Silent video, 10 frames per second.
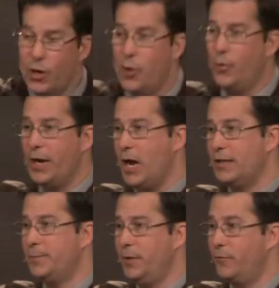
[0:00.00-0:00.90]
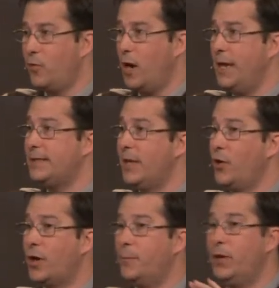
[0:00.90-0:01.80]
know the gospel of Christ, that
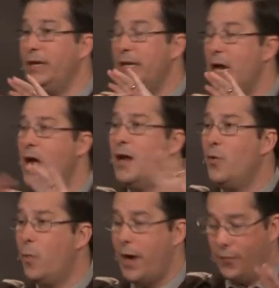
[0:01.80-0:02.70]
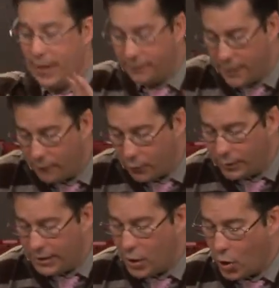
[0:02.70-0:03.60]
are completely unaware, that have never
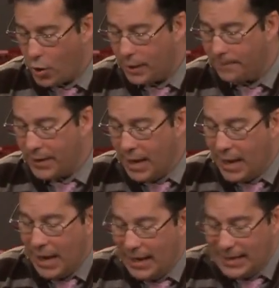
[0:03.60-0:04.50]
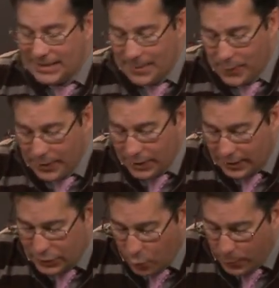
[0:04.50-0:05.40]
really heard it. And he said, but,
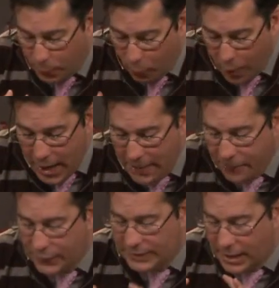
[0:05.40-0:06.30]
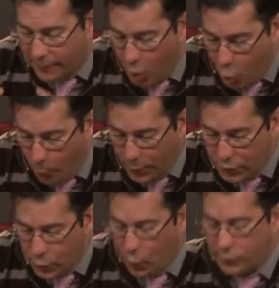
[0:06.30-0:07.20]
and so we pray for these kind of
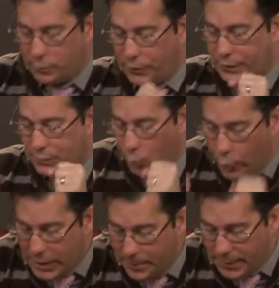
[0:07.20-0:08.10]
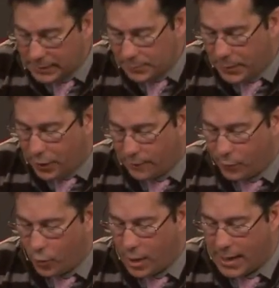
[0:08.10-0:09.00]
open doors with this weeping spirit of
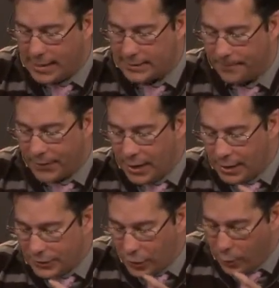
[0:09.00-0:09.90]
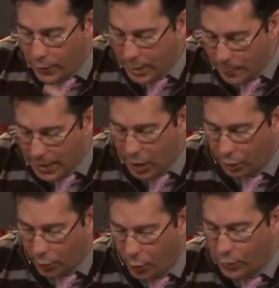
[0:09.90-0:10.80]
Christ so that we can be
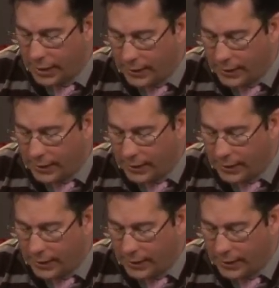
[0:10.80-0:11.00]
alert